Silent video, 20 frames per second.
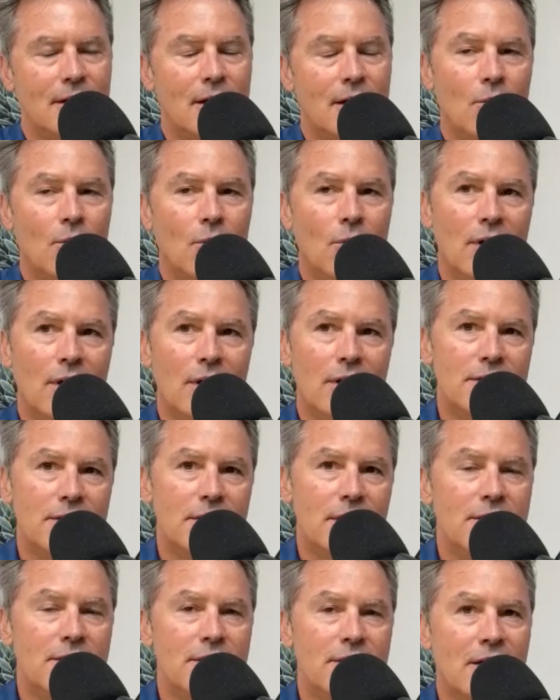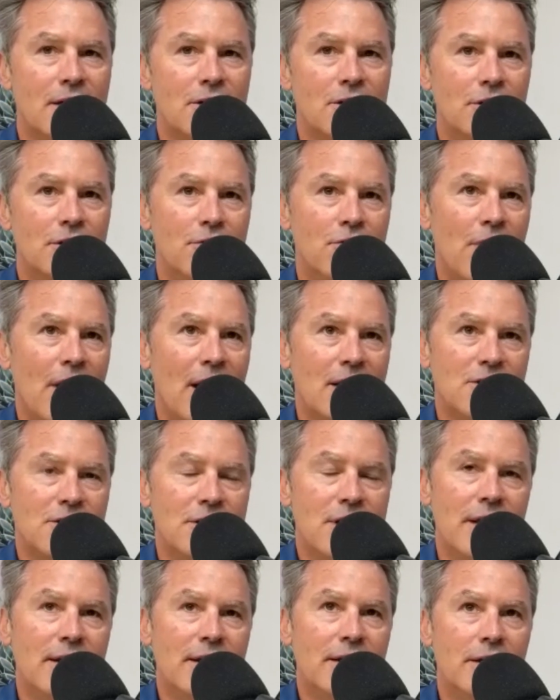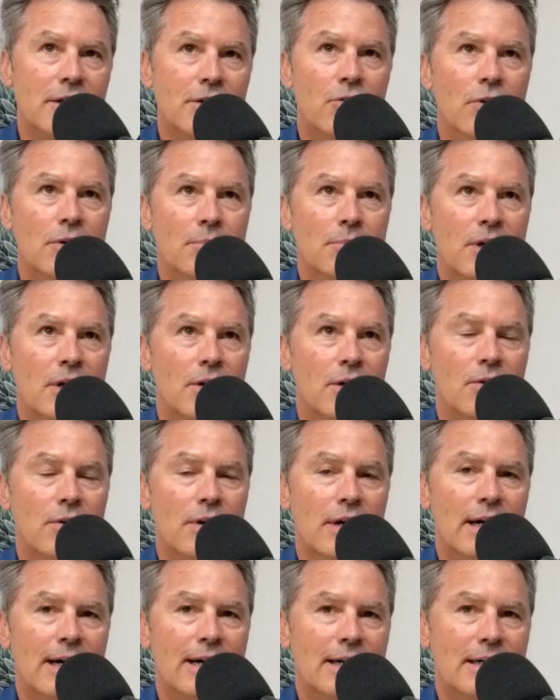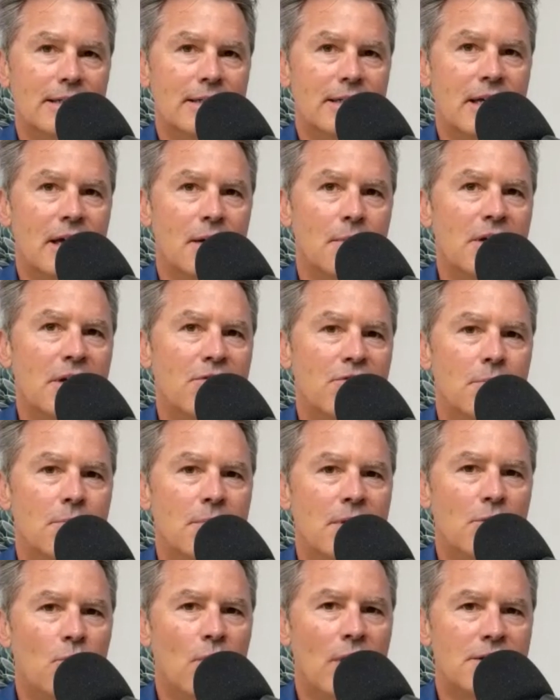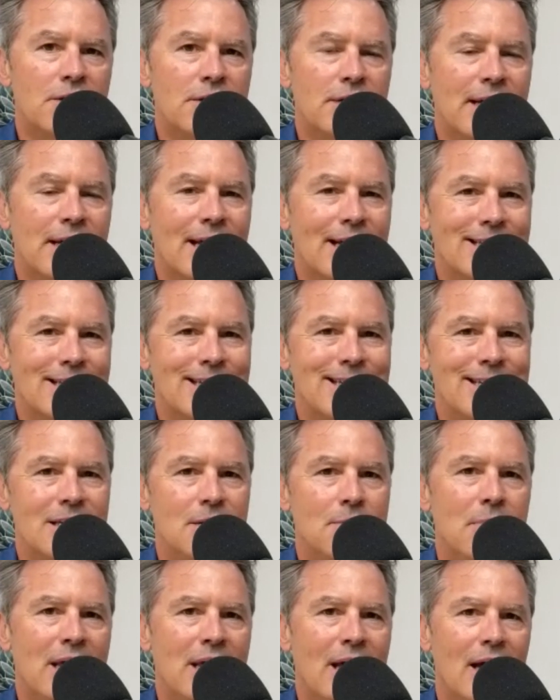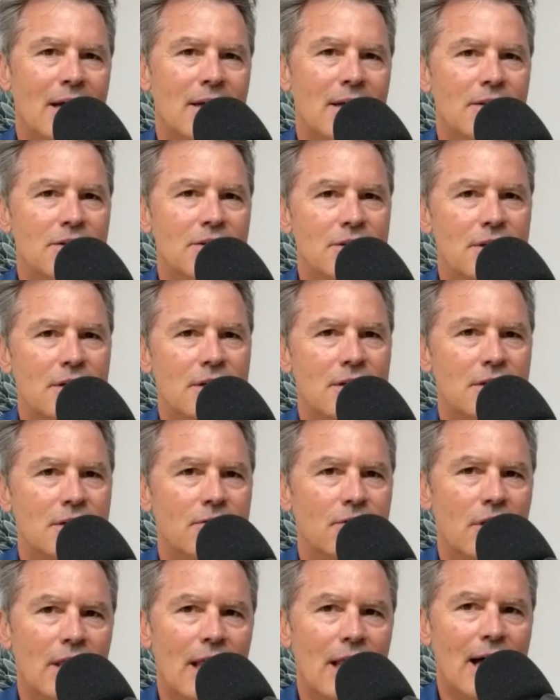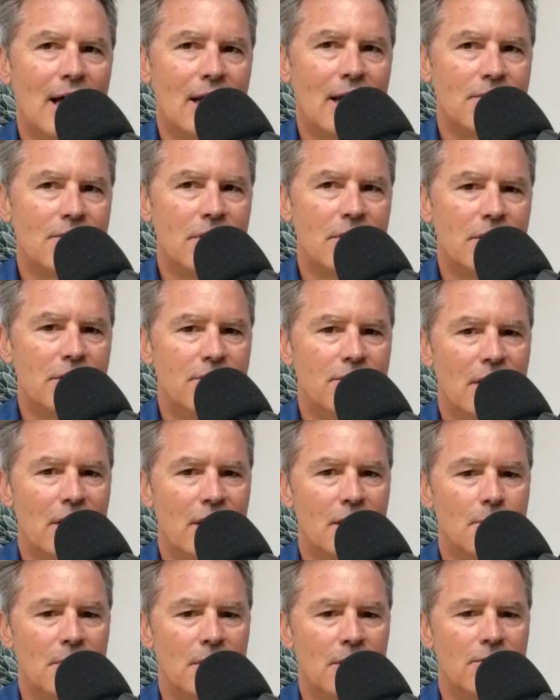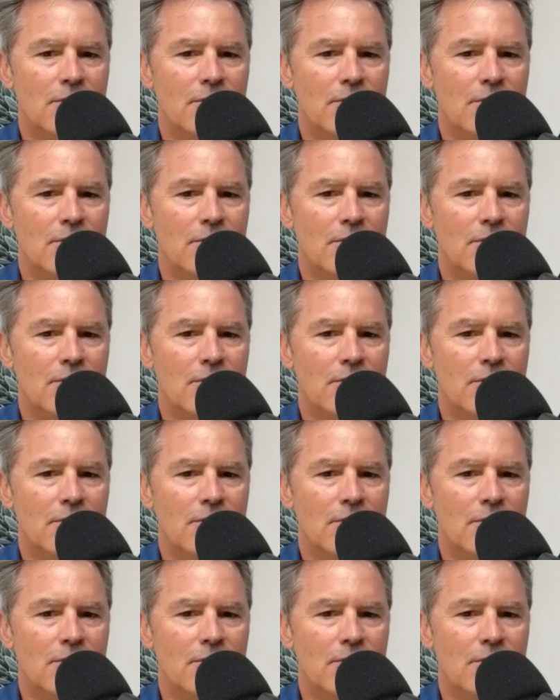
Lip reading: Well, it's actually fascinating at Grimco. Coming from Midwest, I got to see behind the scenes of a lot of the development of